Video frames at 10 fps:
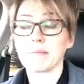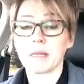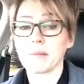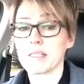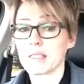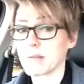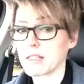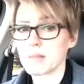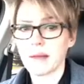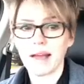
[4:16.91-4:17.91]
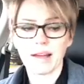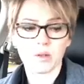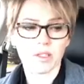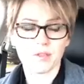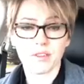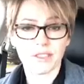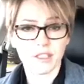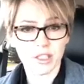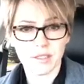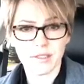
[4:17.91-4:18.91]
maybe it smells bad or it's very
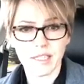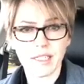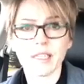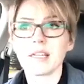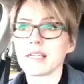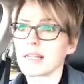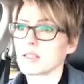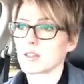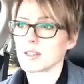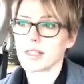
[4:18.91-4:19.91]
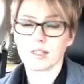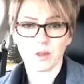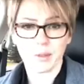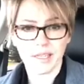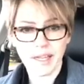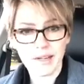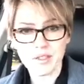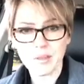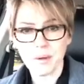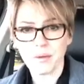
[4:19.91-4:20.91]
dirty, it looks like nobody
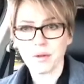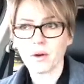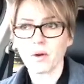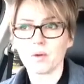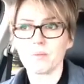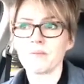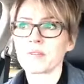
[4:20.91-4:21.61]
cares about the home,